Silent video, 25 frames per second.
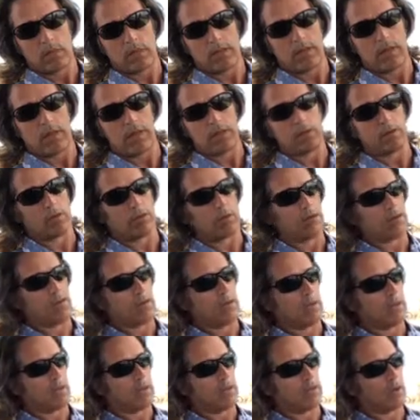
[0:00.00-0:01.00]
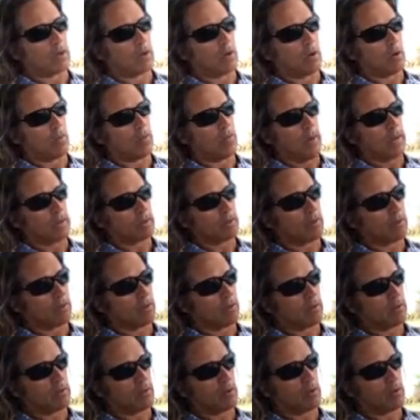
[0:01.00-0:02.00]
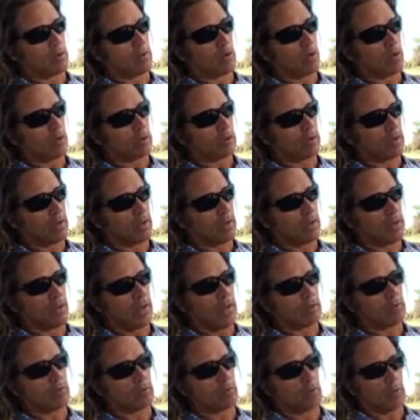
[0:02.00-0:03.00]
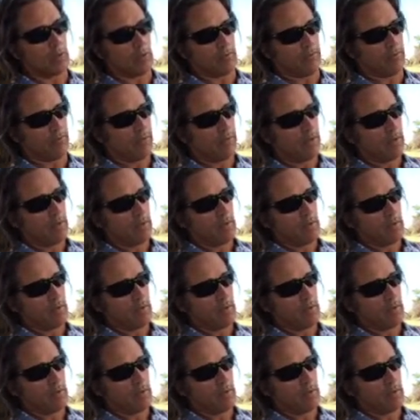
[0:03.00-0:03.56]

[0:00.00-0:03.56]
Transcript: And then you go back to the next riff.